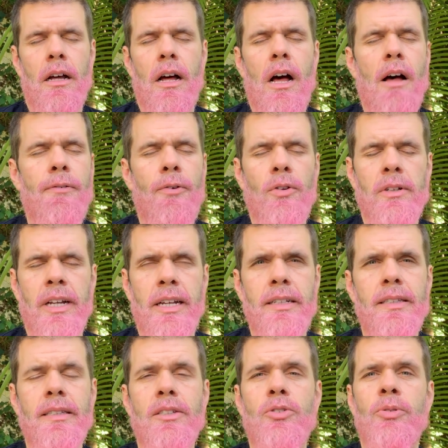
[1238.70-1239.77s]

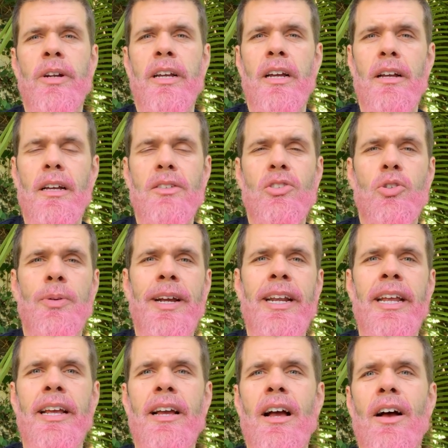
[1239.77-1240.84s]
awfulness during a,
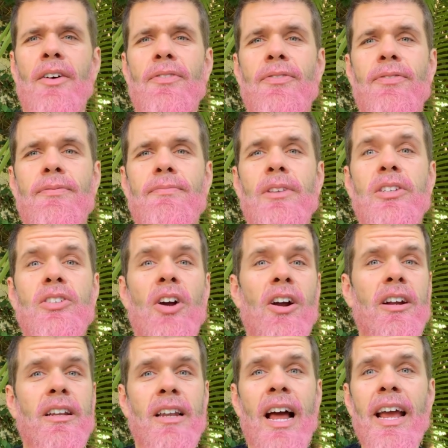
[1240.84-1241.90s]
screening of The
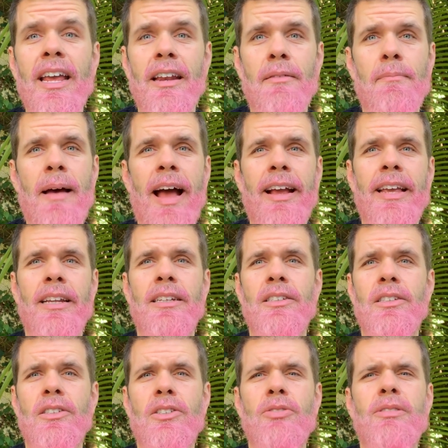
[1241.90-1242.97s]
Dark Knight back in
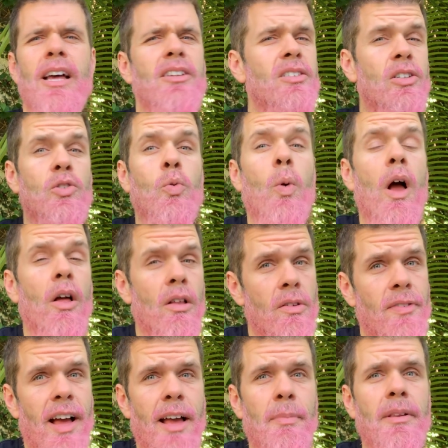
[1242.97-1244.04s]

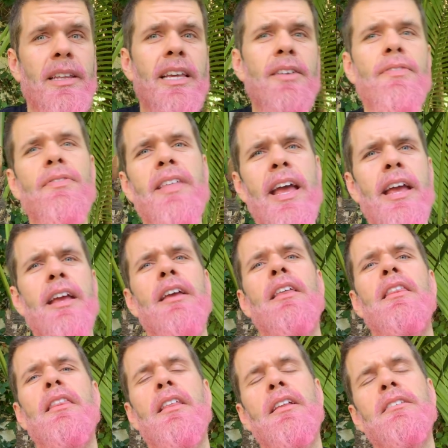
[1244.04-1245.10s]
2012, I believe, they
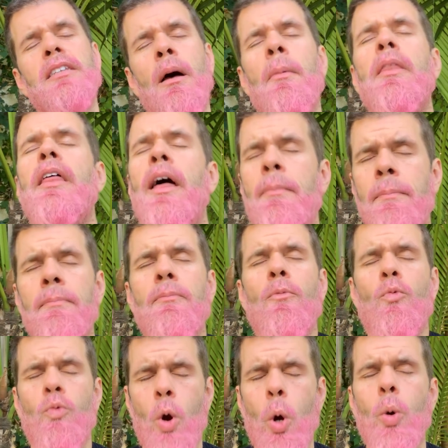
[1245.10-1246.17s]
some of them
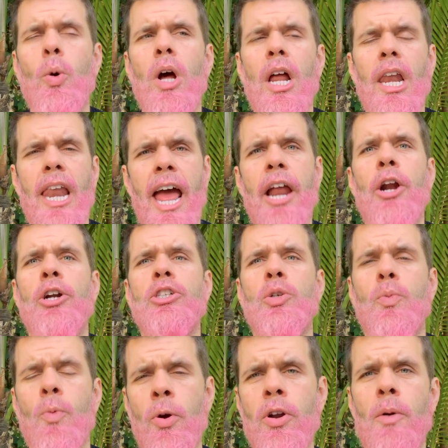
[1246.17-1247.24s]
wrote a letter to
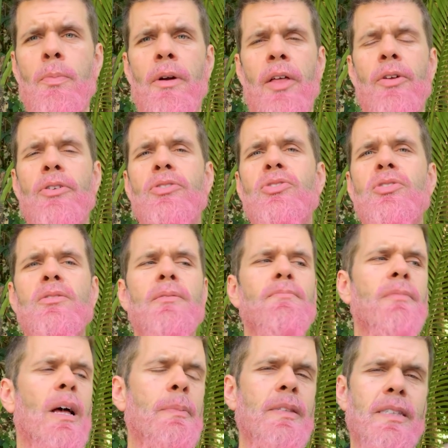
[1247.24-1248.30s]
Warner Brothers
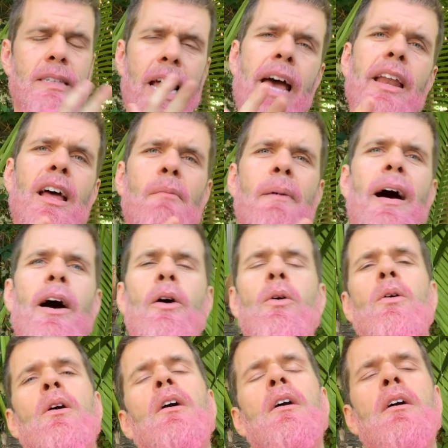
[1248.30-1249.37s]
upset
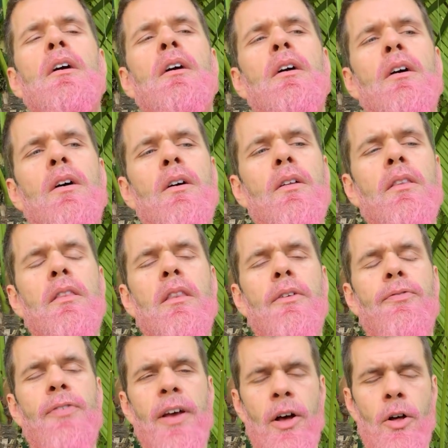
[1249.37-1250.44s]
about the
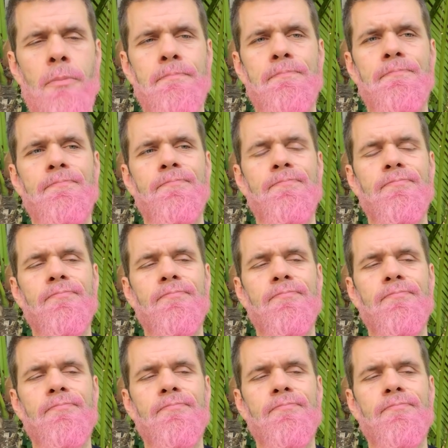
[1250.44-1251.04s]
film